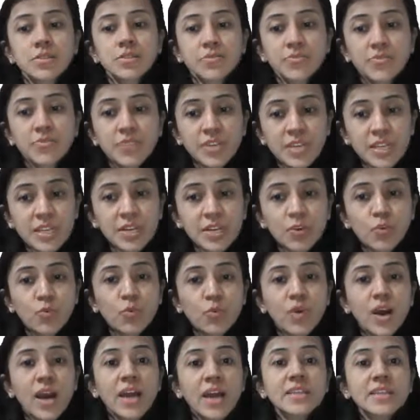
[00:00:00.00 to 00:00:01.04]
we
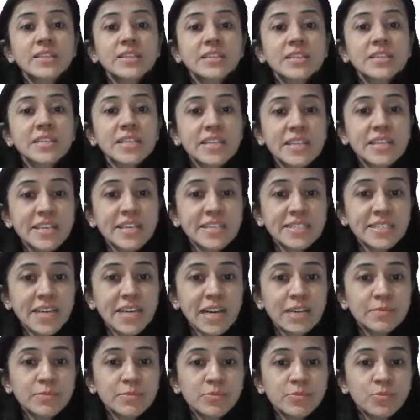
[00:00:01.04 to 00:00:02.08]
require 3
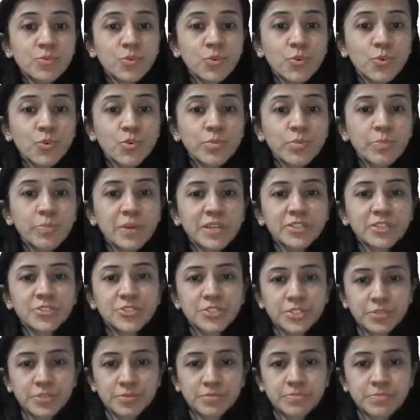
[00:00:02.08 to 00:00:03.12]
times more
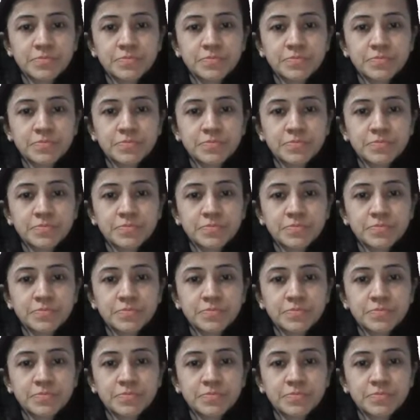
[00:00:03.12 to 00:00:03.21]
pressure